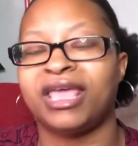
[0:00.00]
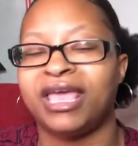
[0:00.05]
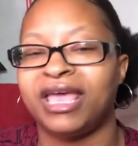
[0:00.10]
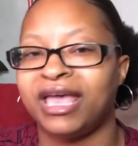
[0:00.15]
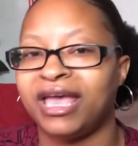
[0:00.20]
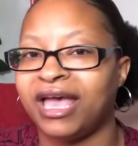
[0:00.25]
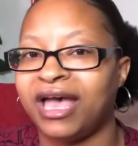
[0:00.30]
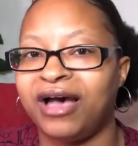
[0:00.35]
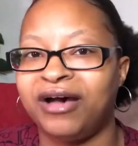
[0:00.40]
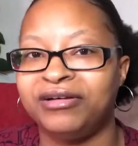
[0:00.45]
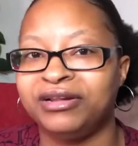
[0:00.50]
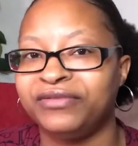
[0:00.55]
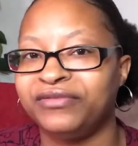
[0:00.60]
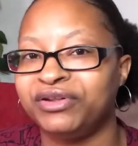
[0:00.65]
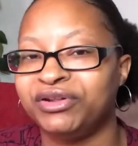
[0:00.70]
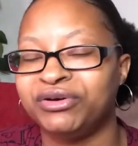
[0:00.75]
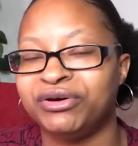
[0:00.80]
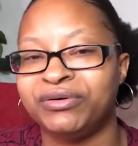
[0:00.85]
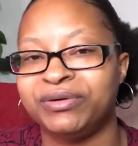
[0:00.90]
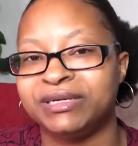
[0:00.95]
I don't even
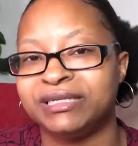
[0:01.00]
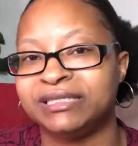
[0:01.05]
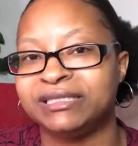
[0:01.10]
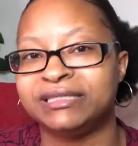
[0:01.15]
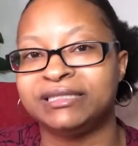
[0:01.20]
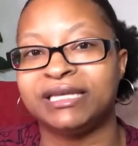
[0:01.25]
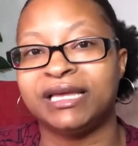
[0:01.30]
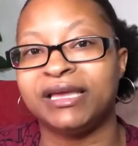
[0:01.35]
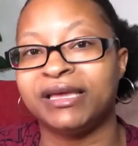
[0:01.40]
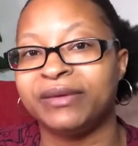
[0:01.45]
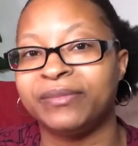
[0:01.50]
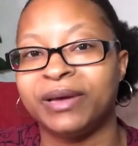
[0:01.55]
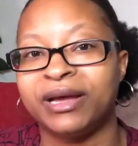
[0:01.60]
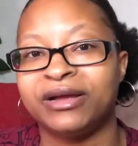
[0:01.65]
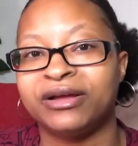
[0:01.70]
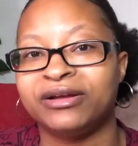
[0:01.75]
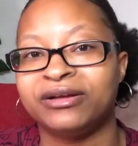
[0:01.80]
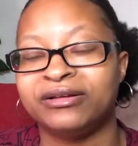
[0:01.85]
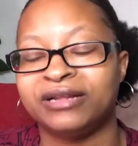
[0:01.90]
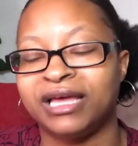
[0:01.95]
know what to say about
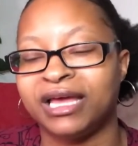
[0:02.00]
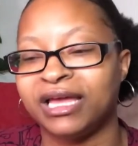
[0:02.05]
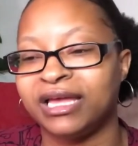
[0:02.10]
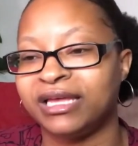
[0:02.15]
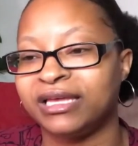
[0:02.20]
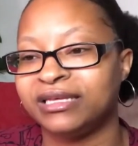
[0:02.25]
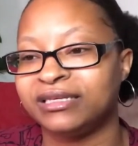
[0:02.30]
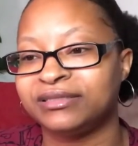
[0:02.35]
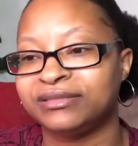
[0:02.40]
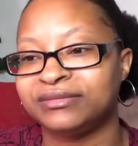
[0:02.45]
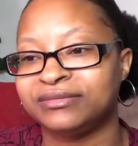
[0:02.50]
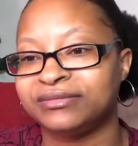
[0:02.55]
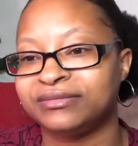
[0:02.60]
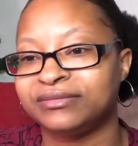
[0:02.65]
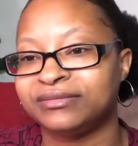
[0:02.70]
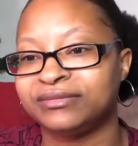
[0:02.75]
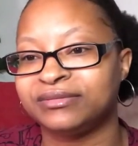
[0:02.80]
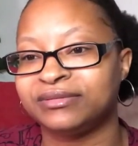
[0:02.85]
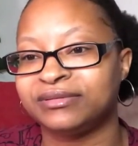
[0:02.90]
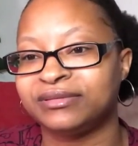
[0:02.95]
her. Like,
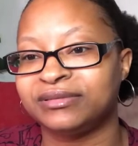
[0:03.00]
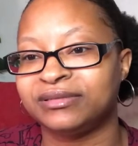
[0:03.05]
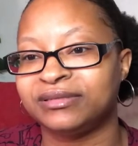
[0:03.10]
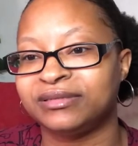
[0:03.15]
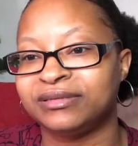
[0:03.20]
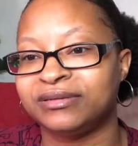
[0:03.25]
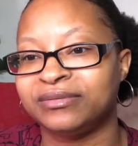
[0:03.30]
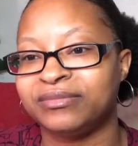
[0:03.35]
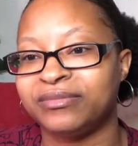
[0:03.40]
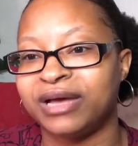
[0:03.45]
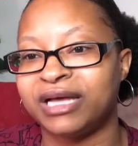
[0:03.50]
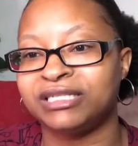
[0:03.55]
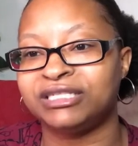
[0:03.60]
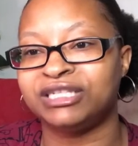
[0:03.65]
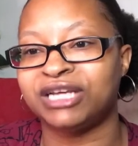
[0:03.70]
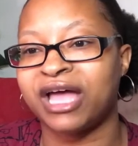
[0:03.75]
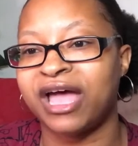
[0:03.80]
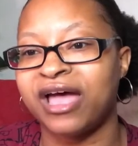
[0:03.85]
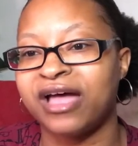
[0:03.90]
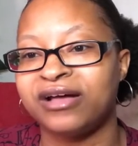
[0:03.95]
my
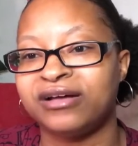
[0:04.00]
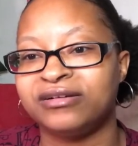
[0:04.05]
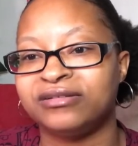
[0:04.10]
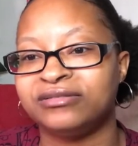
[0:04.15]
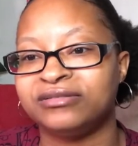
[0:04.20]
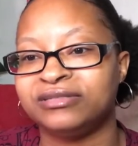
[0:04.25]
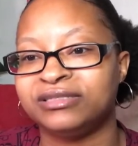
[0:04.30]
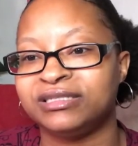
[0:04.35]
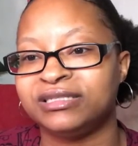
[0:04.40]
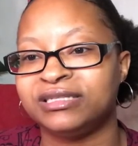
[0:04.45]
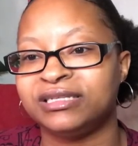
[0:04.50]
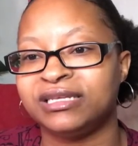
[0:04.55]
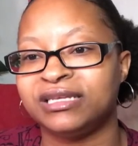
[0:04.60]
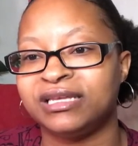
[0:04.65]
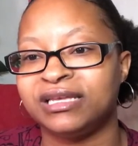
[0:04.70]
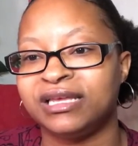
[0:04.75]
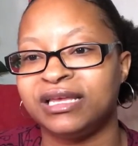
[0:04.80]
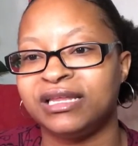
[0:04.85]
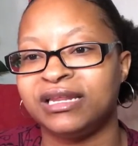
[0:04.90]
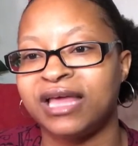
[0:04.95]
child
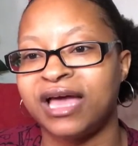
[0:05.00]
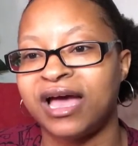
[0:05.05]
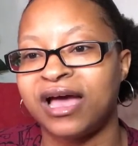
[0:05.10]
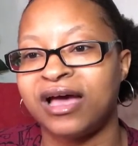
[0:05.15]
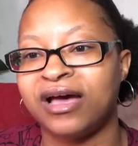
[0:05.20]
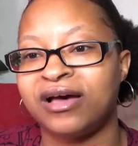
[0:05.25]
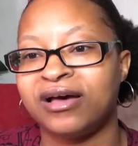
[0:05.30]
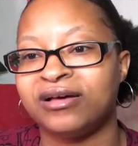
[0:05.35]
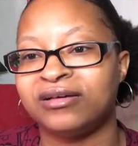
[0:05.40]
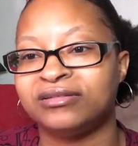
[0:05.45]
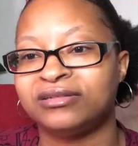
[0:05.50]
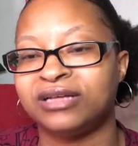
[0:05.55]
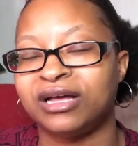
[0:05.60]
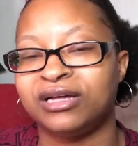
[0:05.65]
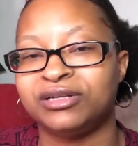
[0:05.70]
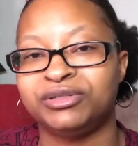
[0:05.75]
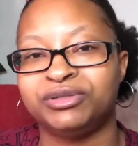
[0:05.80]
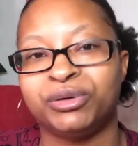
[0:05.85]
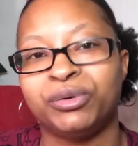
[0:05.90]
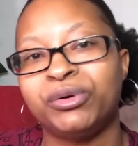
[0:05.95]
and I
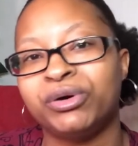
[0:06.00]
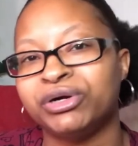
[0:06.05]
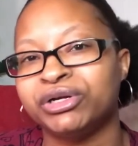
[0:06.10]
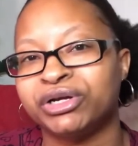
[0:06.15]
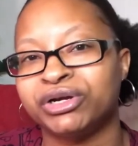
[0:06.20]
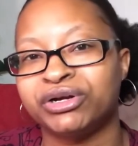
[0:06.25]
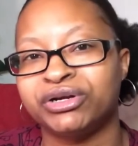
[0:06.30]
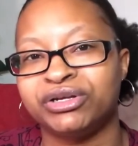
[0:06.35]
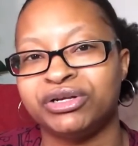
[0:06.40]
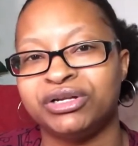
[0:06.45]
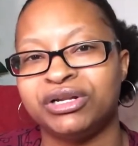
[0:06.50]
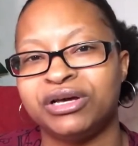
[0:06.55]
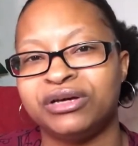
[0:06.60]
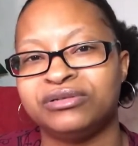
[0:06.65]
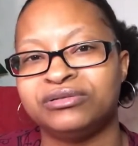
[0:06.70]
adored her, you know?